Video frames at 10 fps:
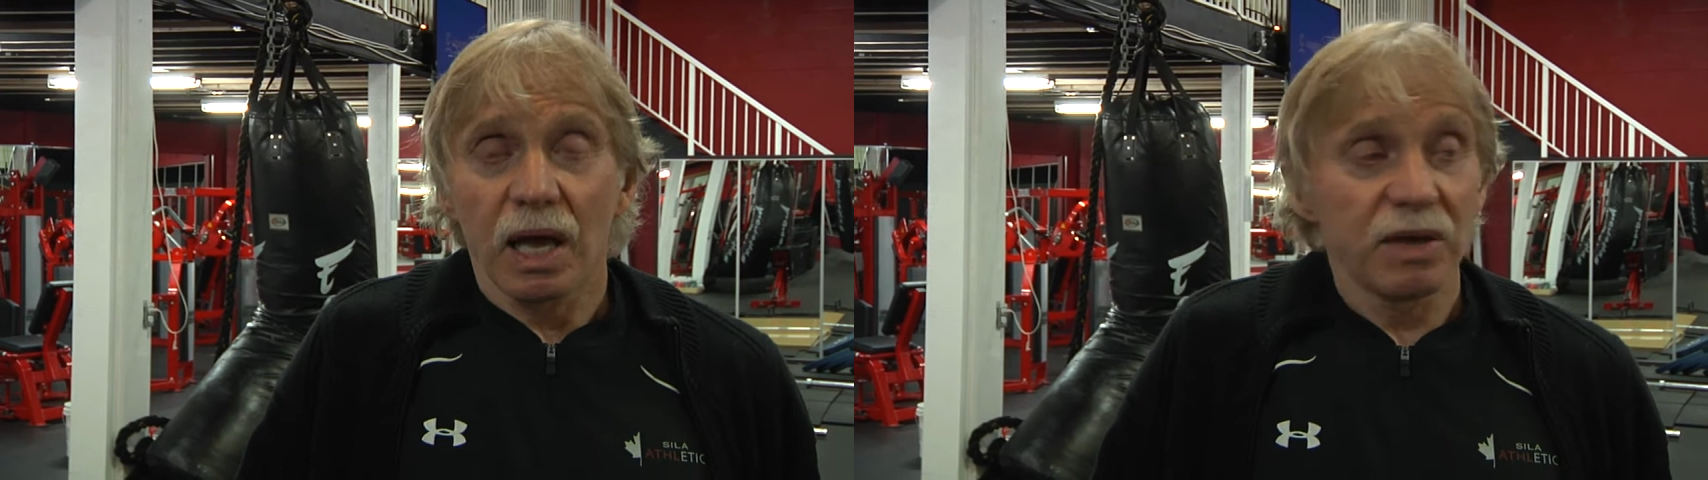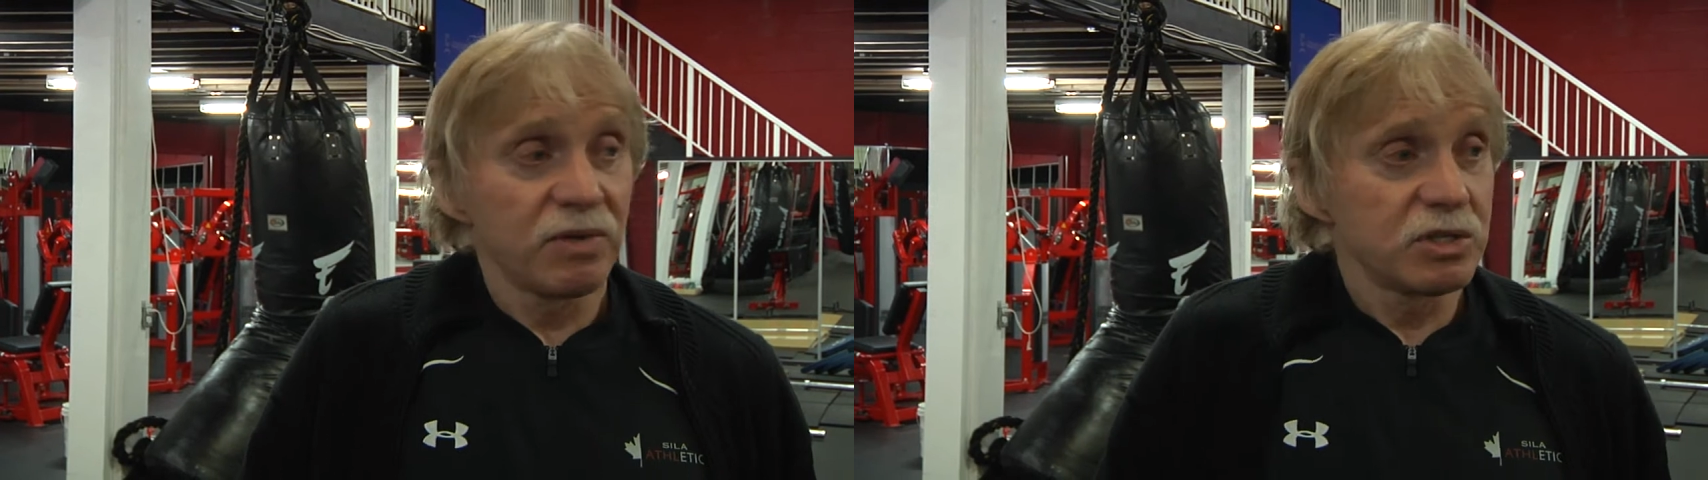
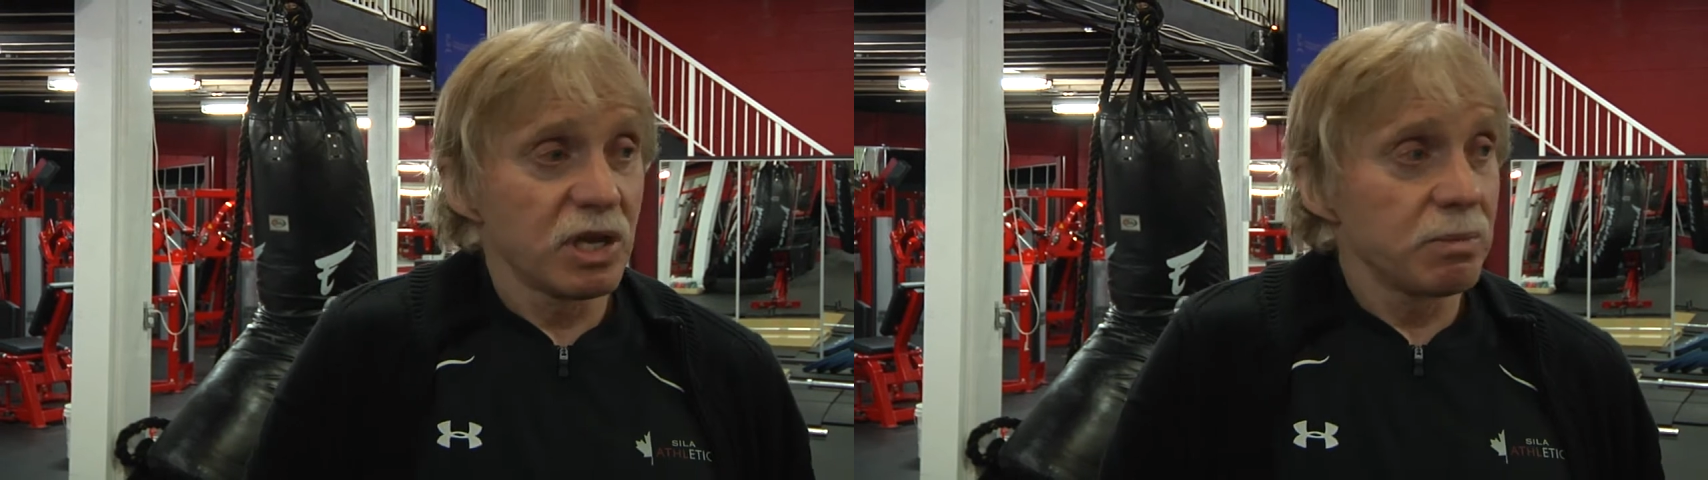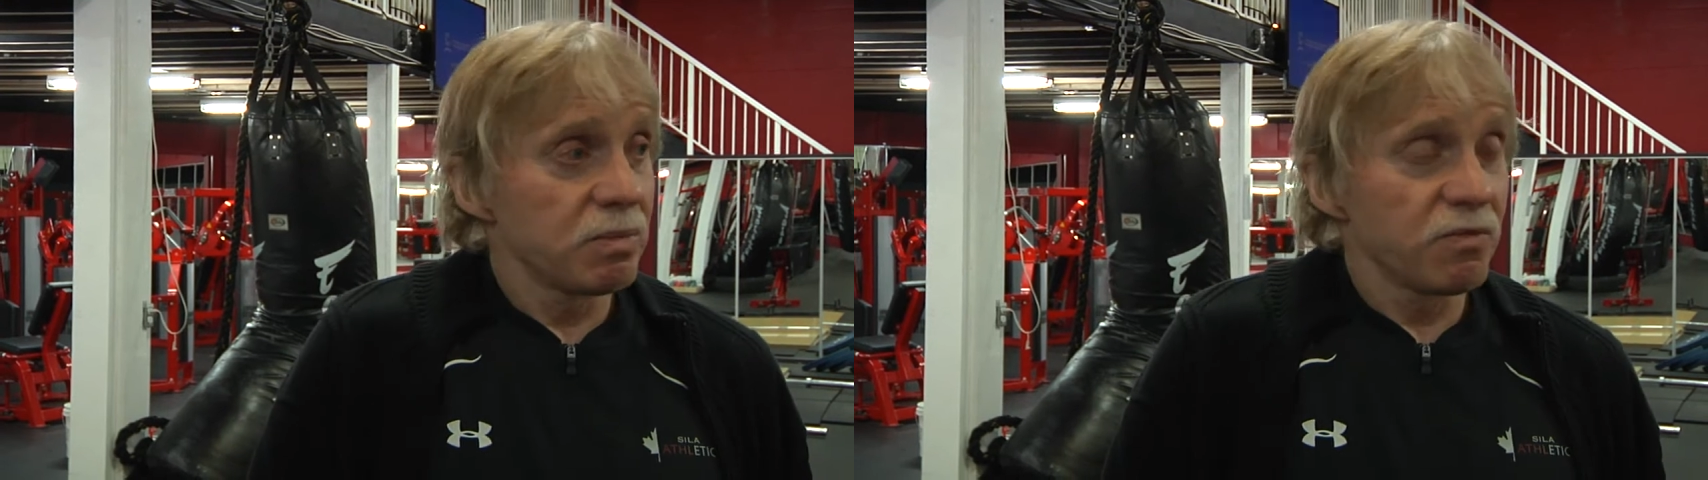I have a
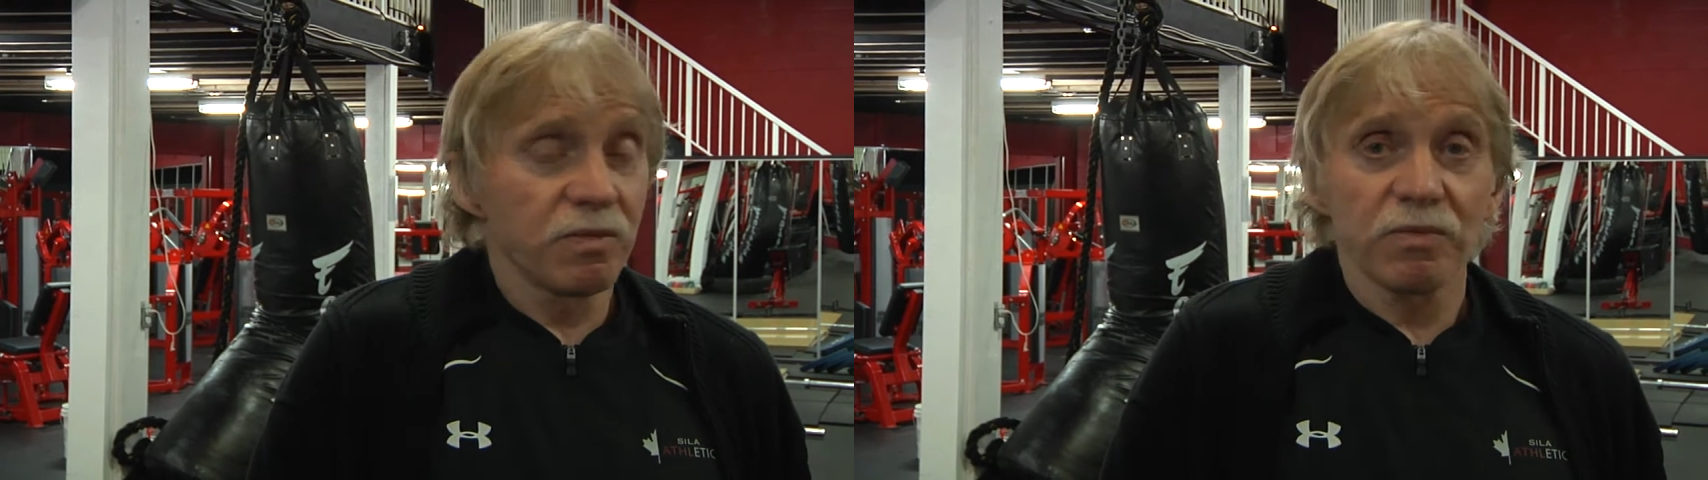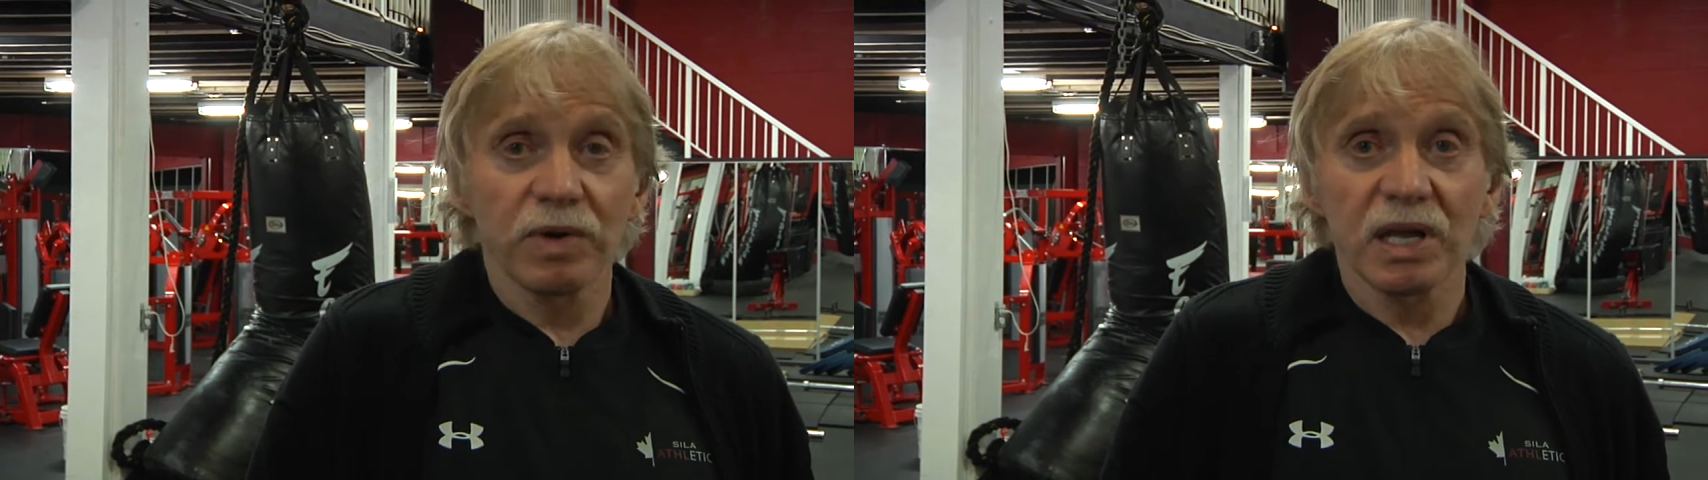gym
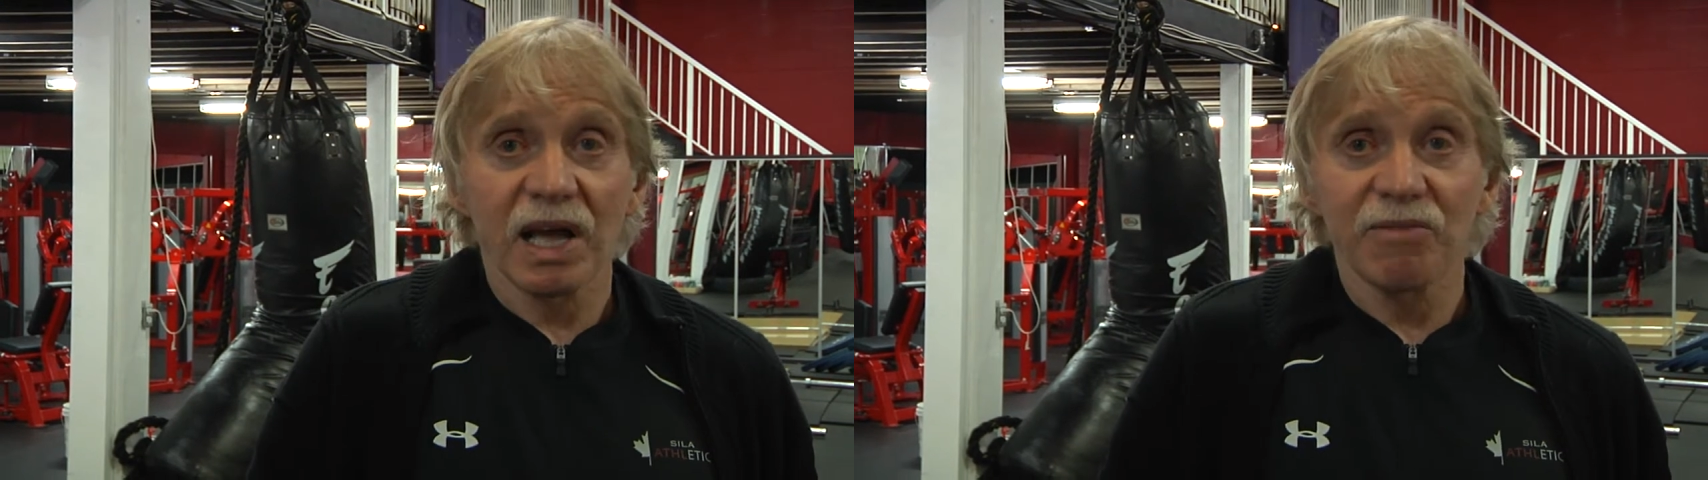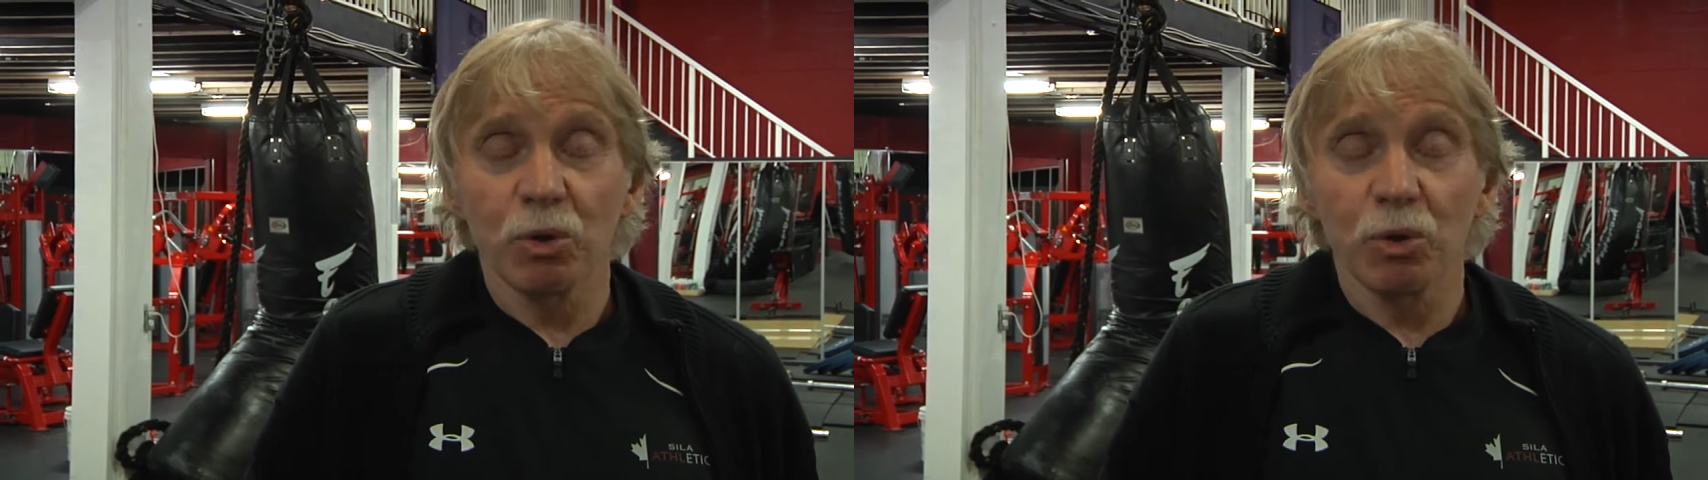1.5